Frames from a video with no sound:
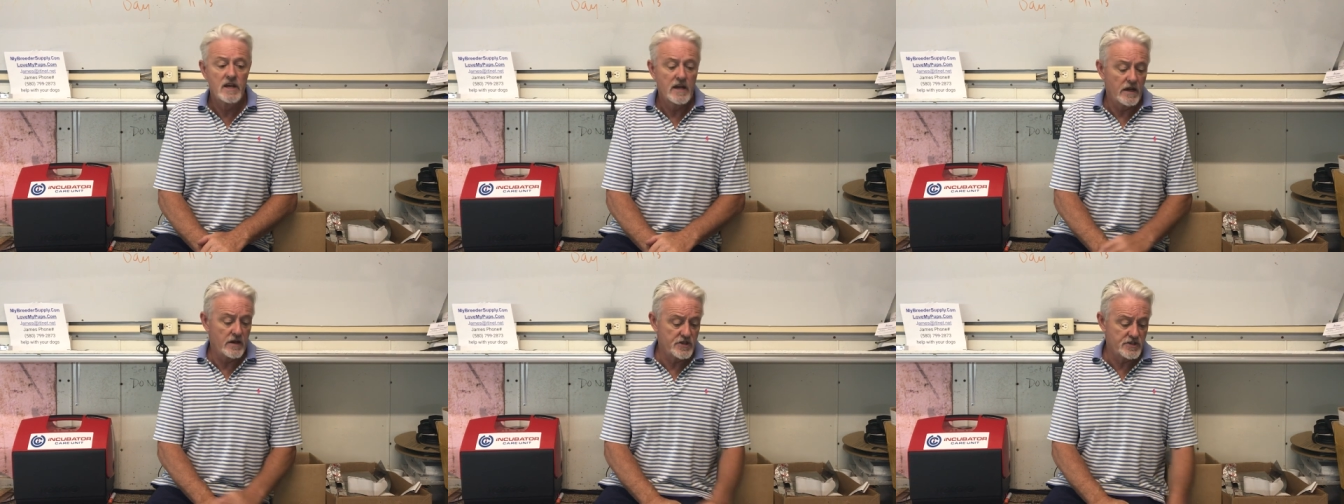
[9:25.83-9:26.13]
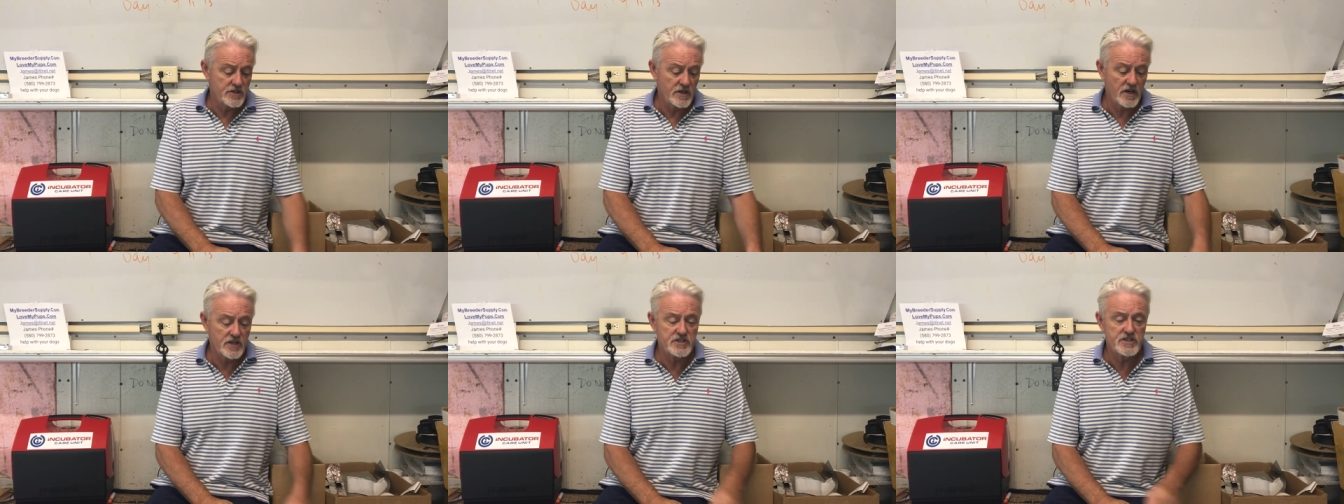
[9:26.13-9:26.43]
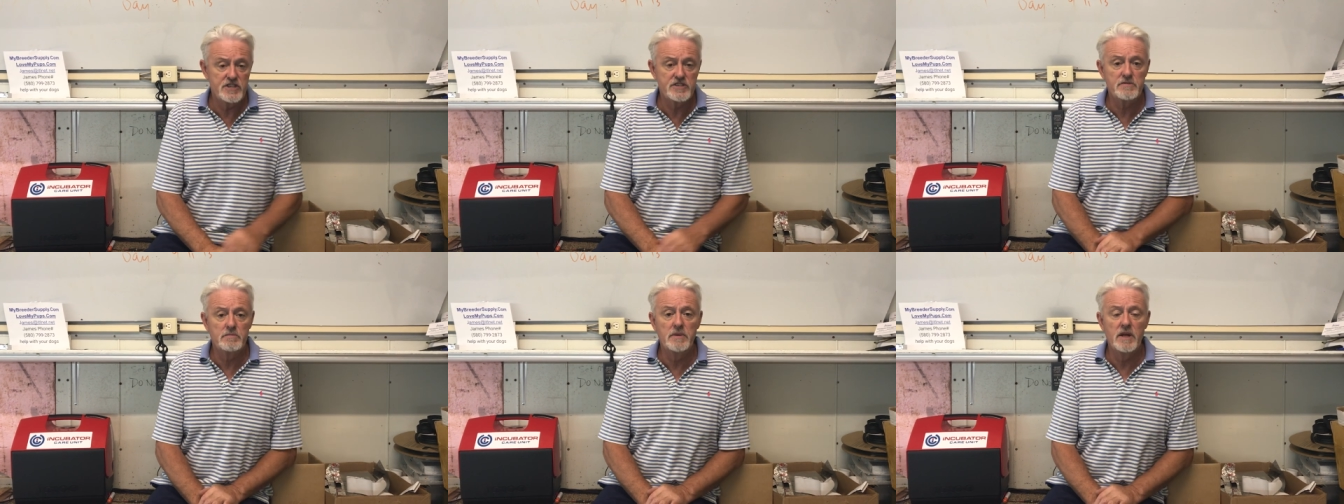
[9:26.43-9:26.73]
and you start to
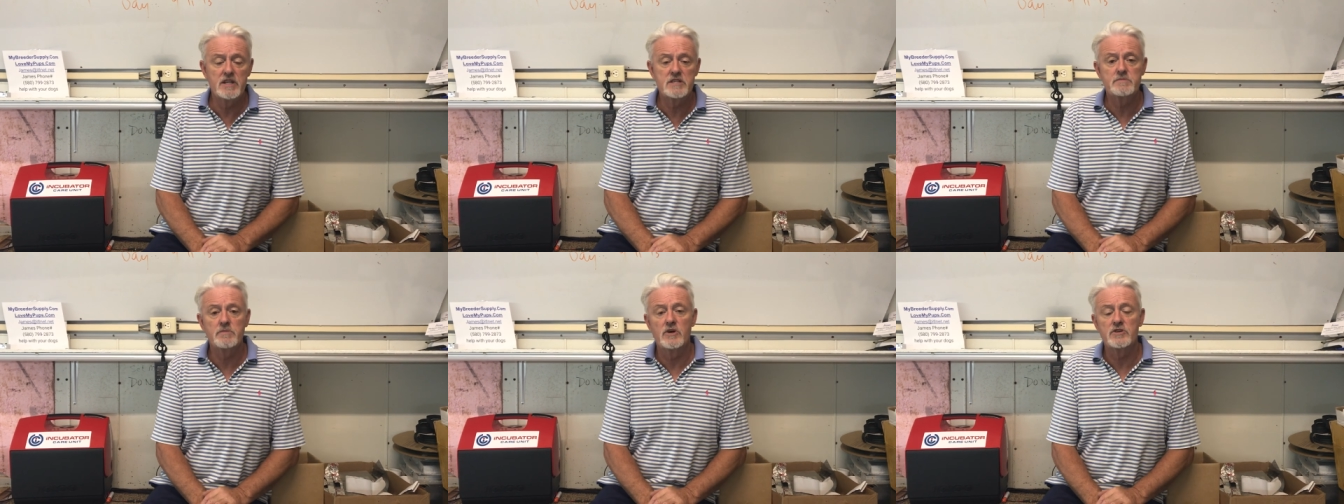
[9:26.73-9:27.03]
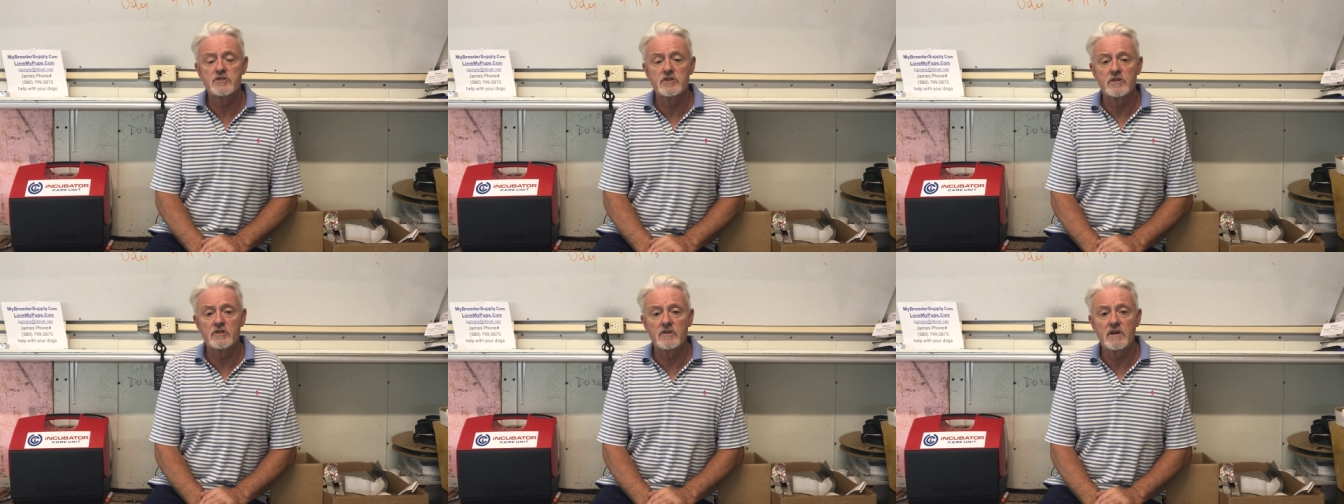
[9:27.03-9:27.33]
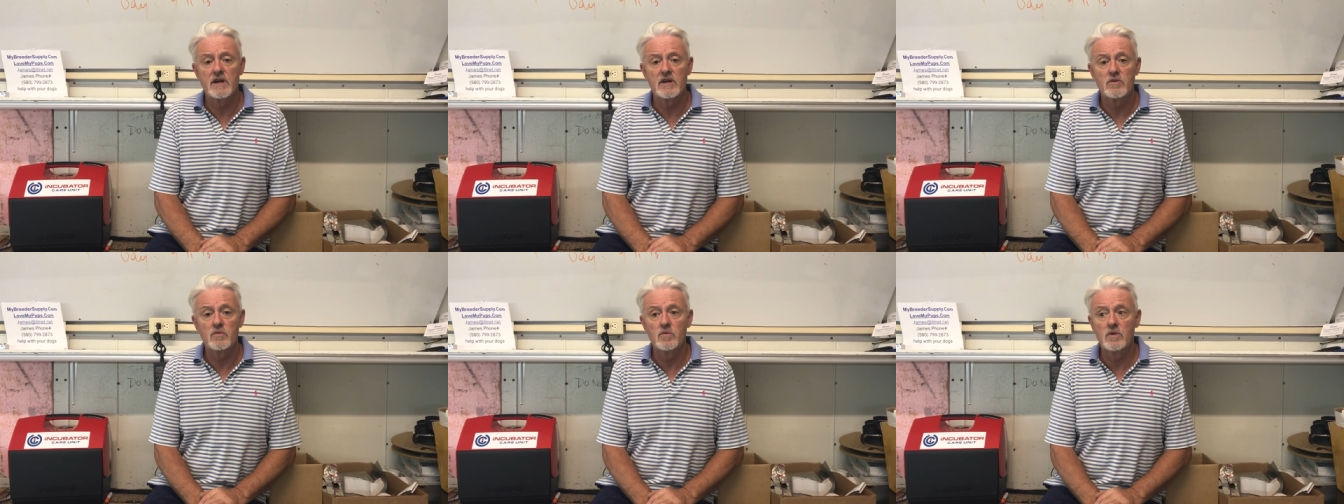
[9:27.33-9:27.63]
see some blood spots on the
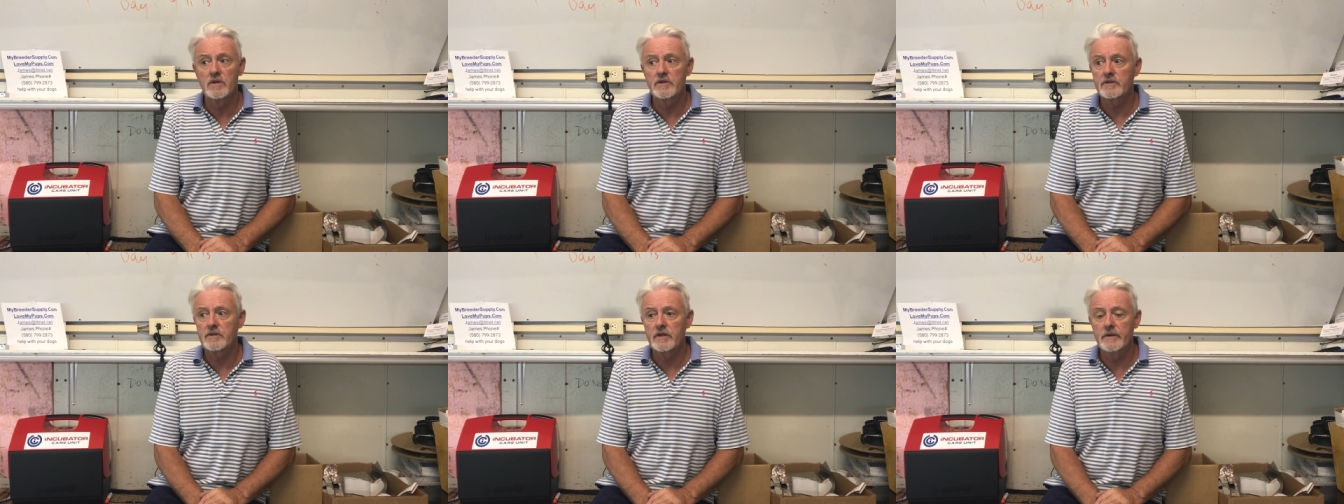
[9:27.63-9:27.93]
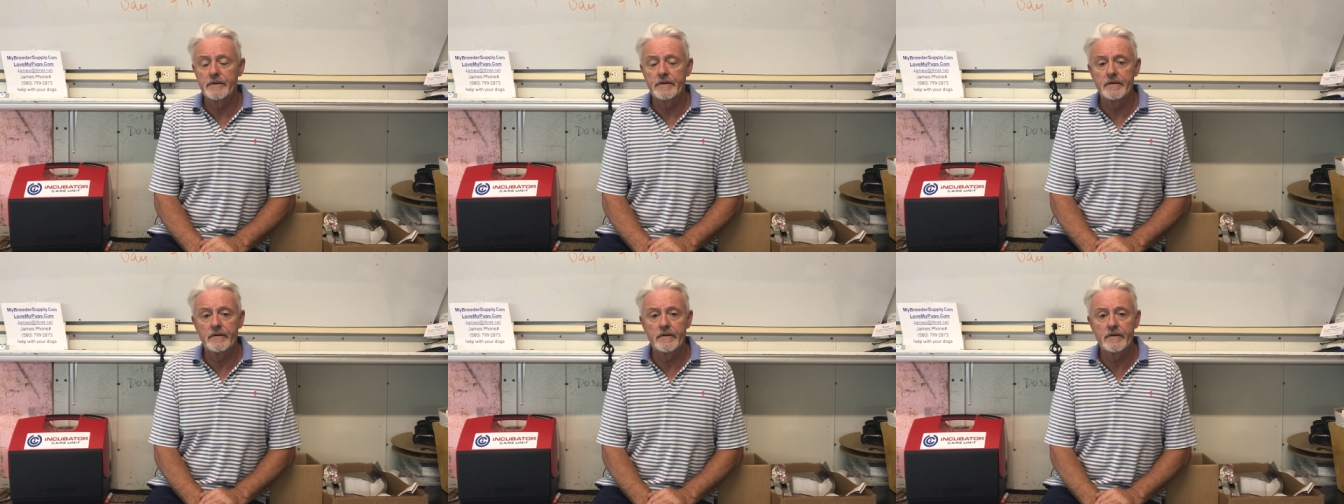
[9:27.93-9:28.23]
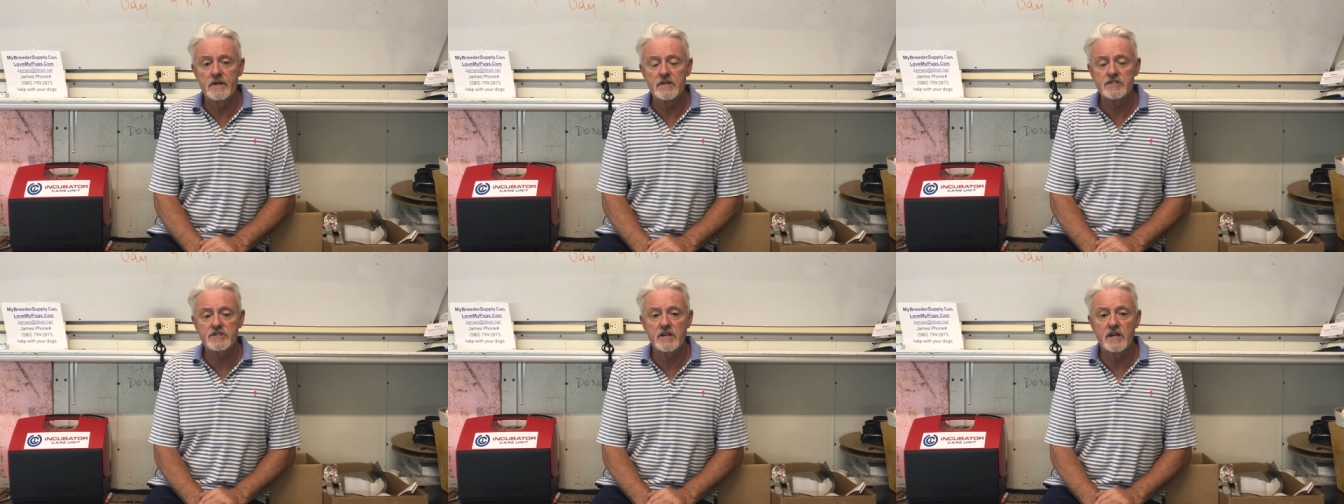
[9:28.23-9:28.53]
ground. What's going on?
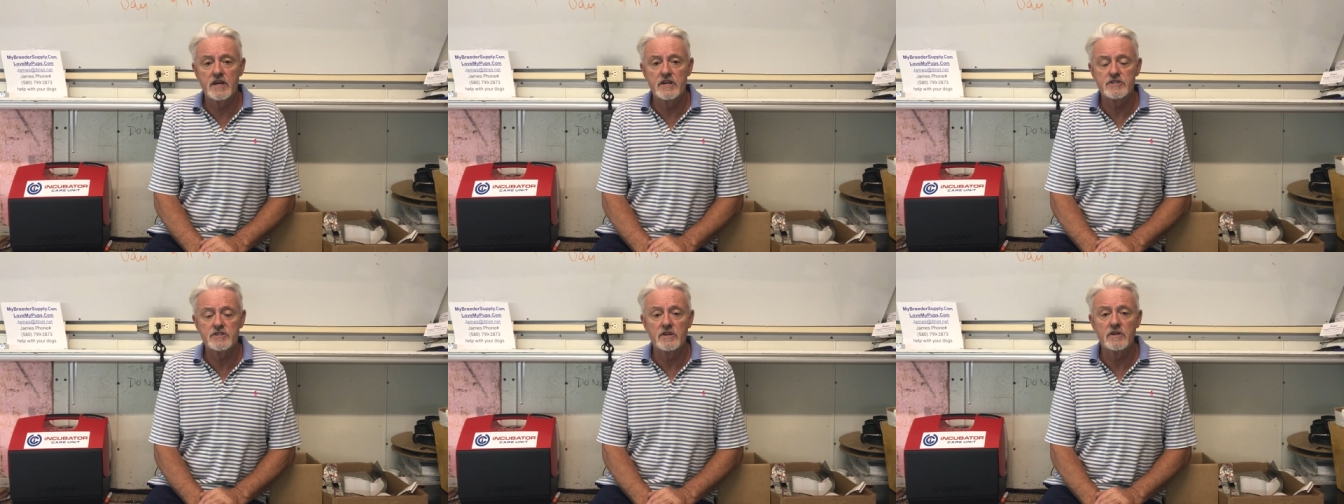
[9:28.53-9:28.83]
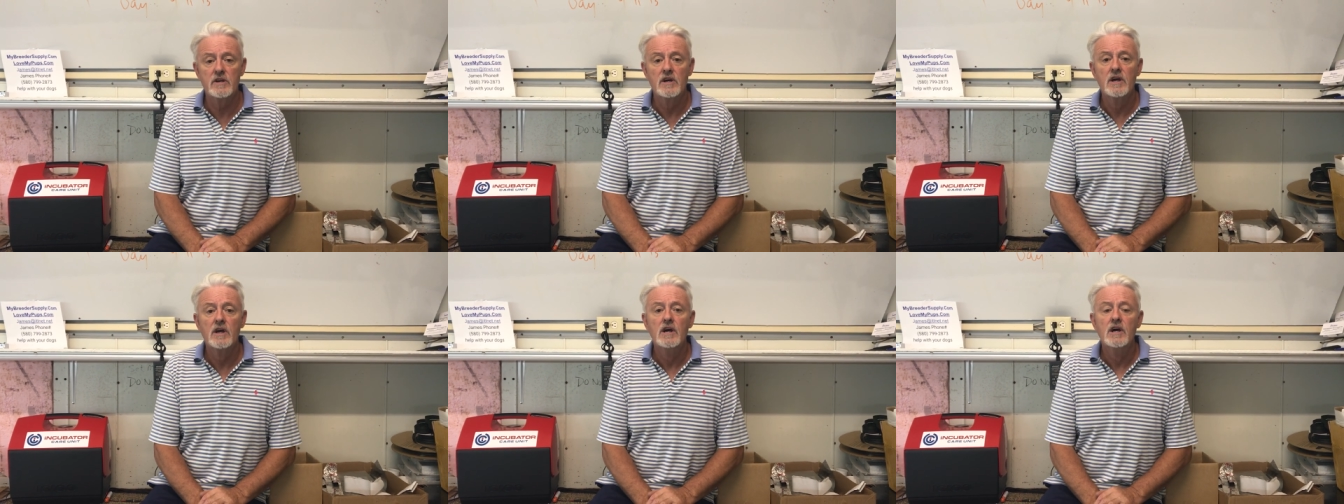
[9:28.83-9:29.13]
That scares you.